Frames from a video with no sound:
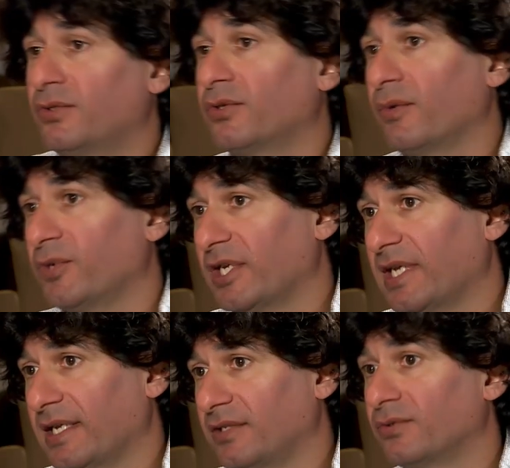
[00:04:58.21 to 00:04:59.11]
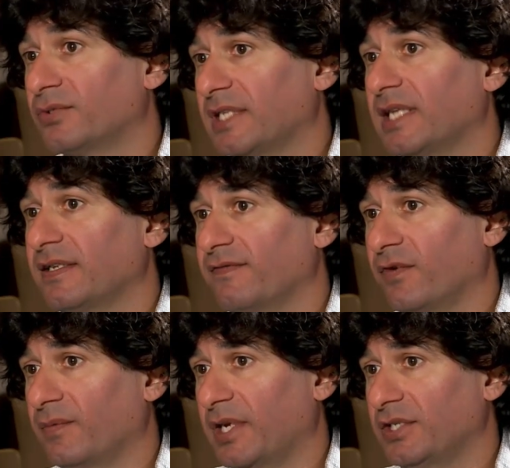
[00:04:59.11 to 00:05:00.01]
to communicate, to send
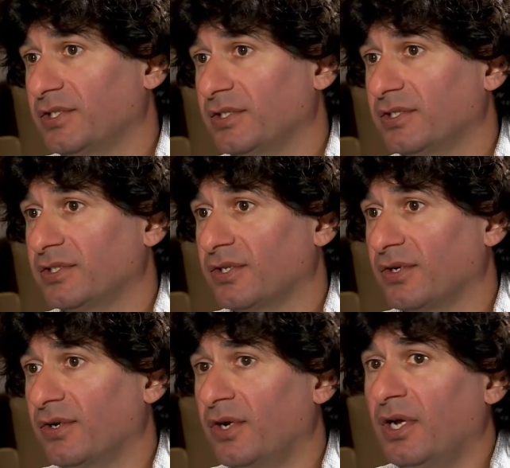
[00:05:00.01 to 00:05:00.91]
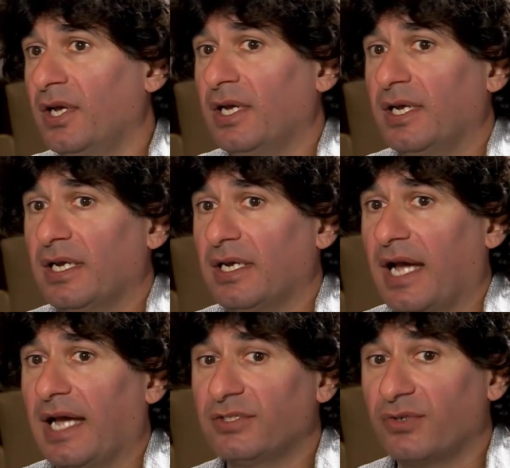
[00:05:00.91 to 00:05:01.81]
information. So
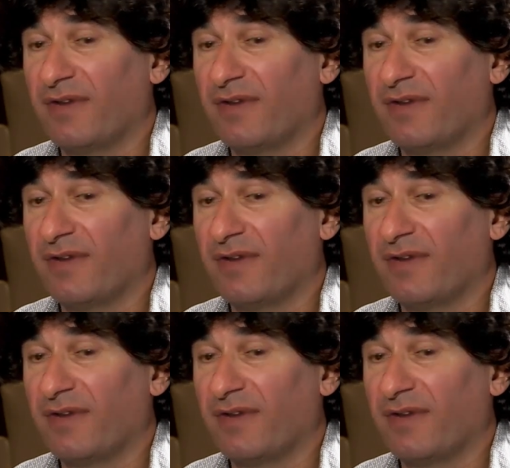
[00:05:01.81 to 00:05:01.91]
as you